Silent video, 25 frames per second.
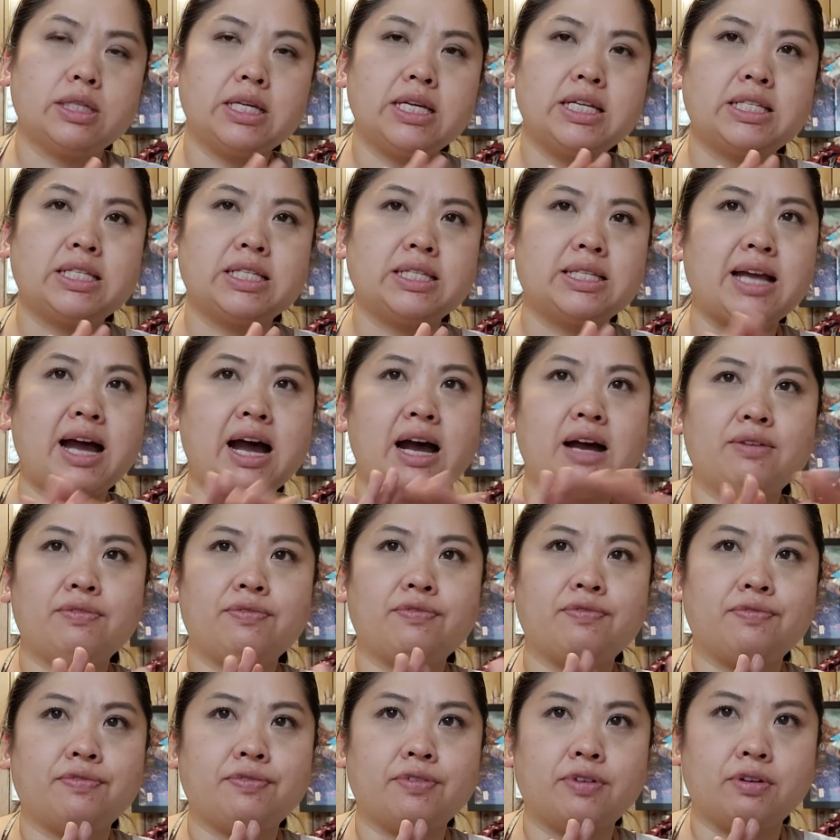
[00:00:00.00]
it's not
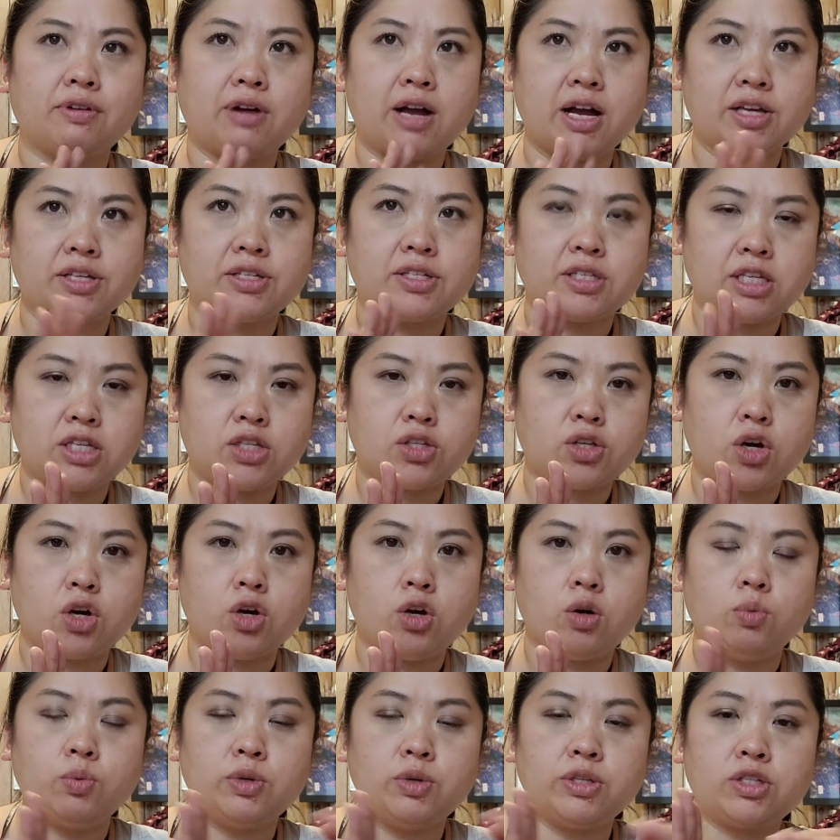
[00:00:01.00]
for us this
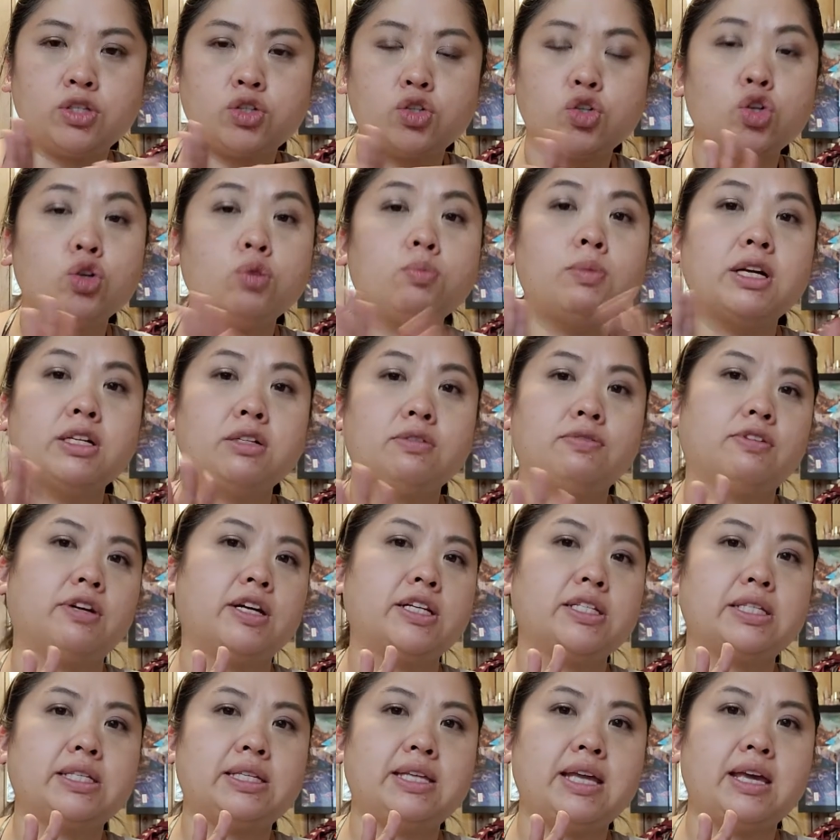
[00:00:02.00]
home it's too much for
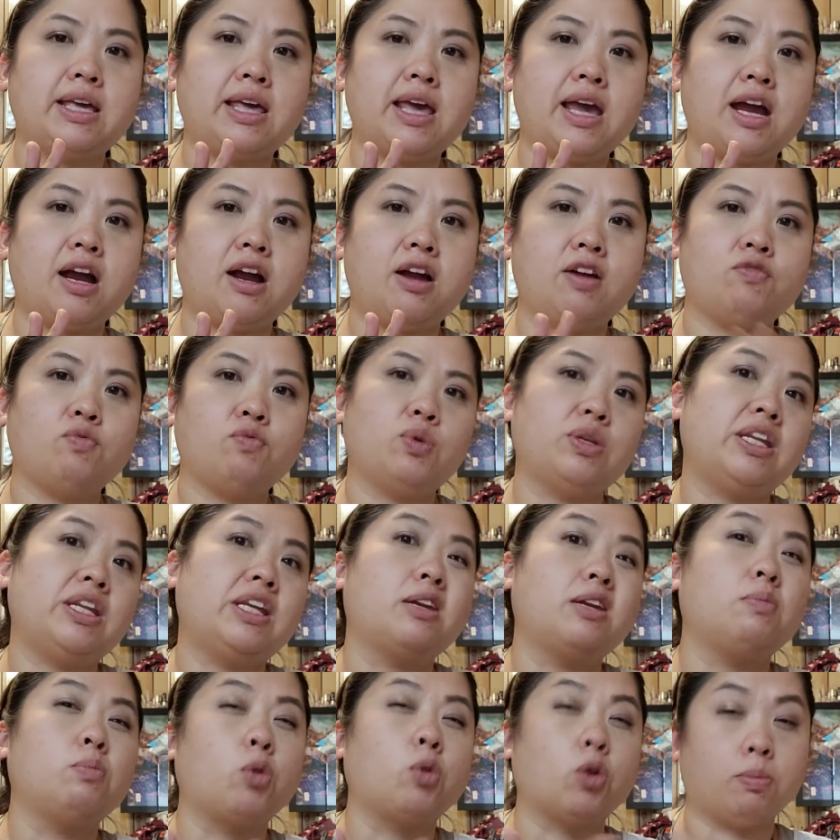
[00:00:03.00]
us to take care of we
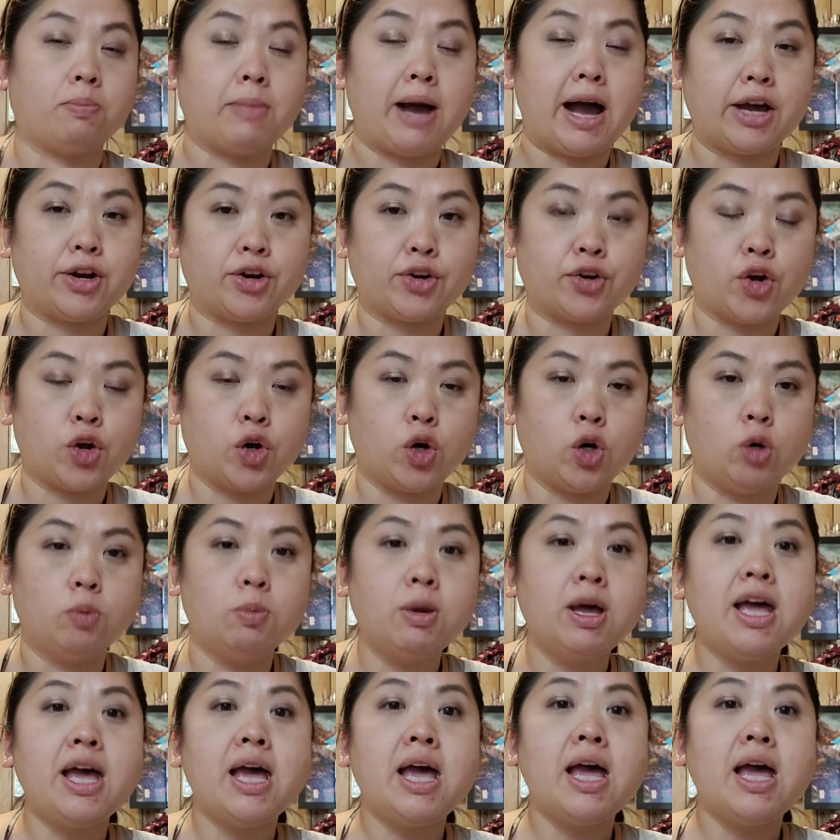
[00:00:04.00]
need a more modern home